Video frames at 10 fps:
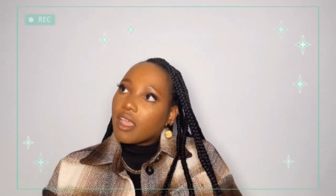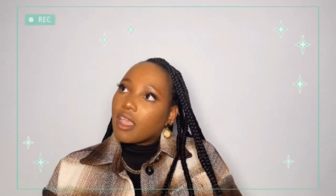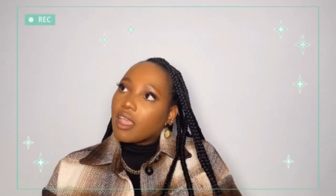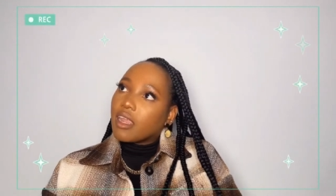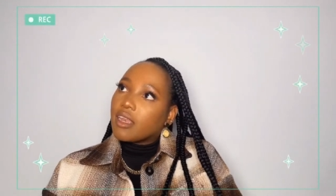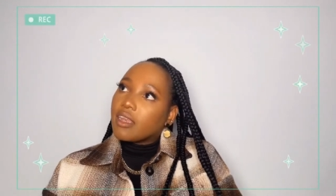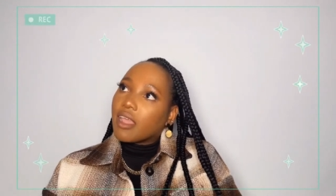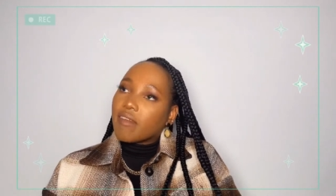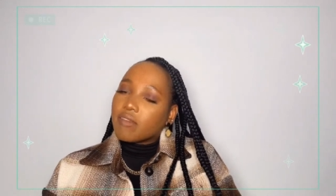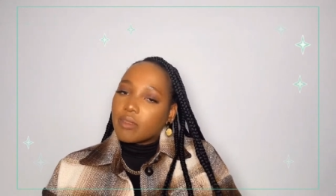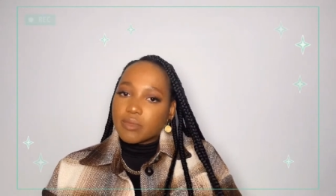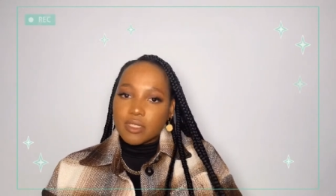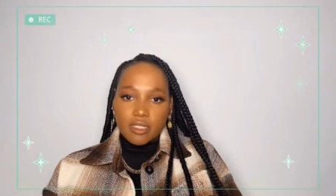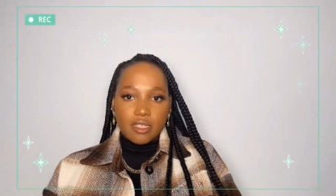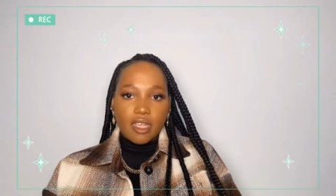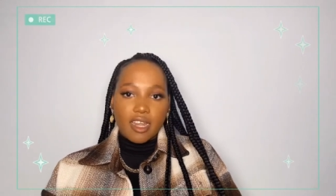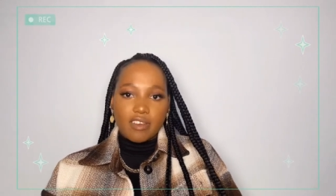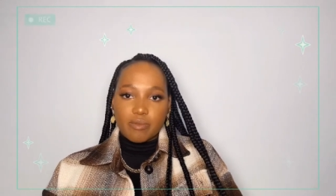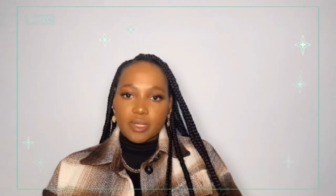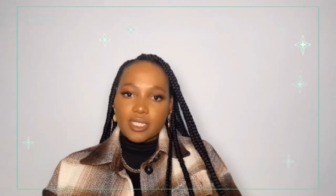and have them still kind of
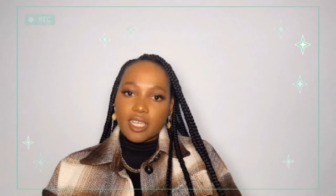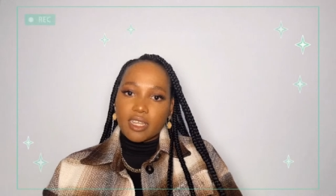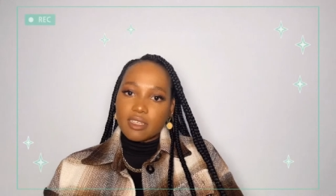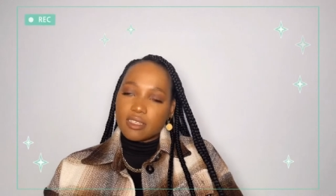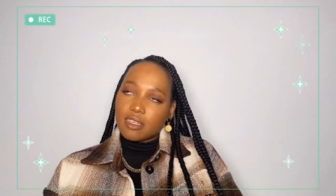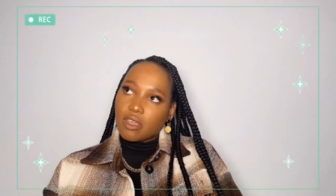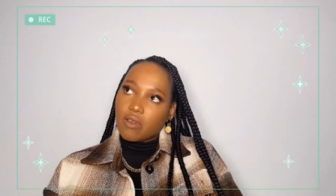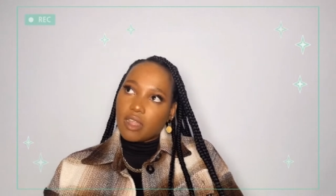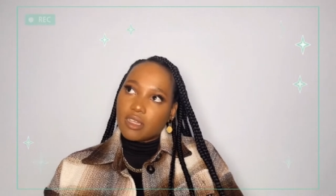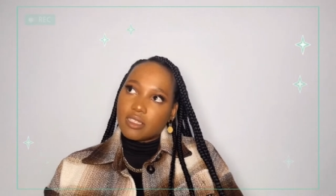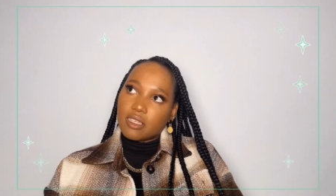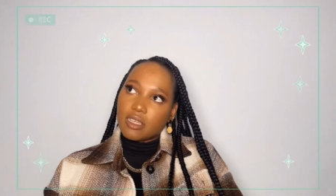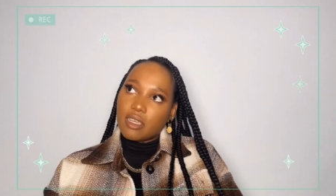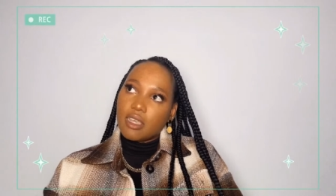maintain a quality.